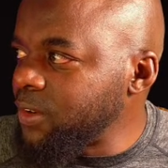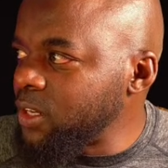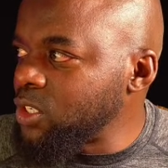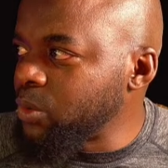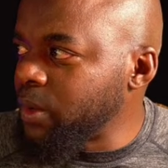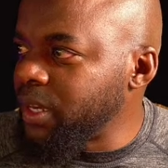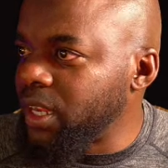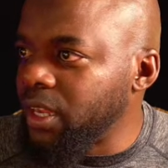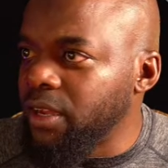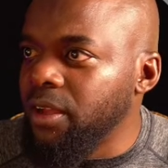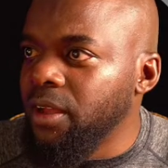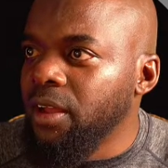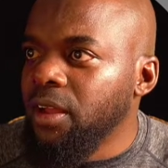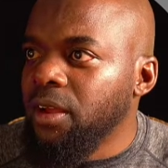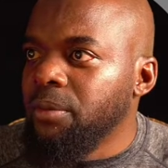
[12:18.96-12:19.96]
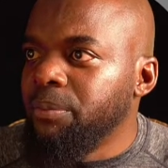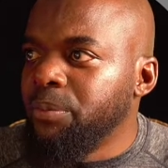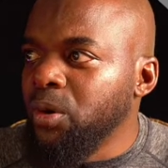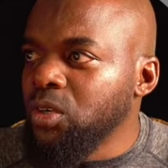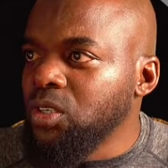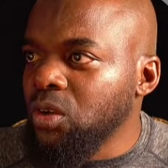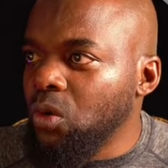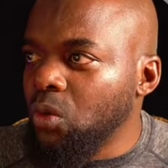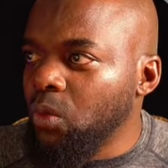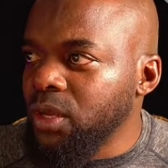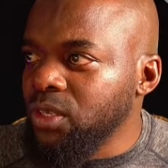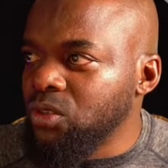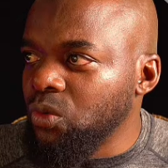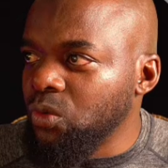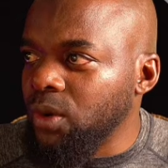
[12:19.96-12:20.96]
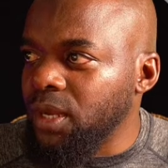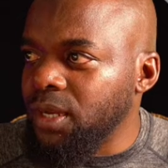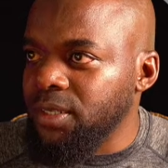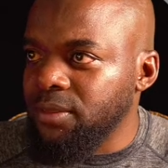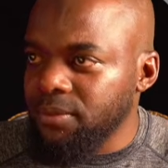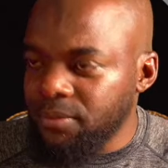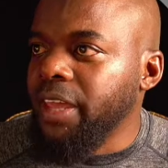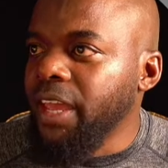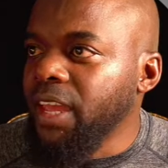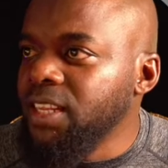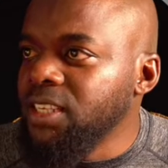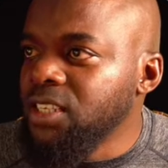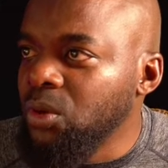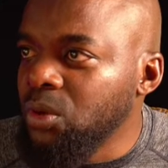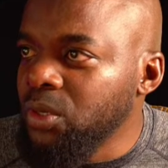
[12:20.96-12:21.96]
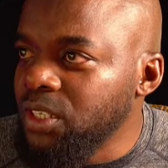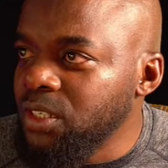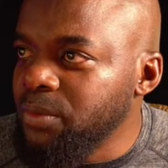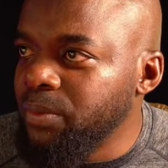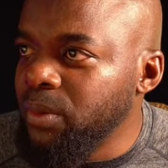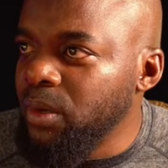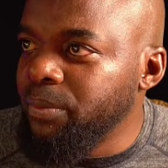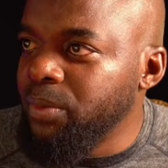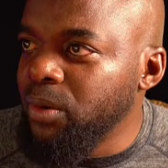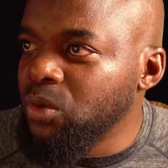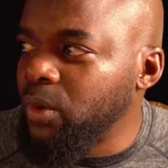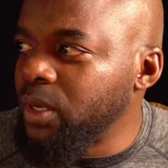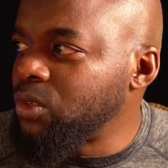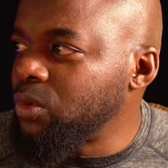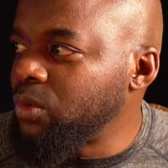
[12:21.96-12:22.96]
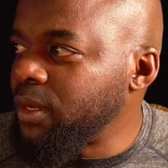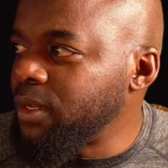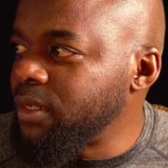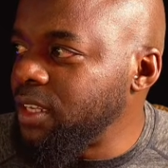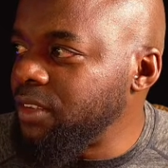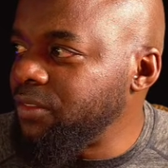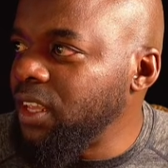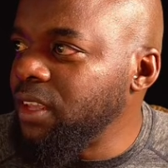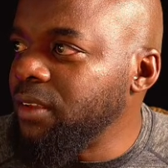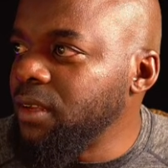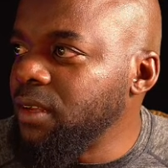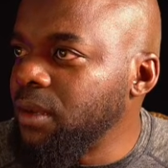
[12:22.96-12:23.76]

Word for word: first one here, booked one-to-one. -one. Okay, let's call this booked one-to-one -one Divi.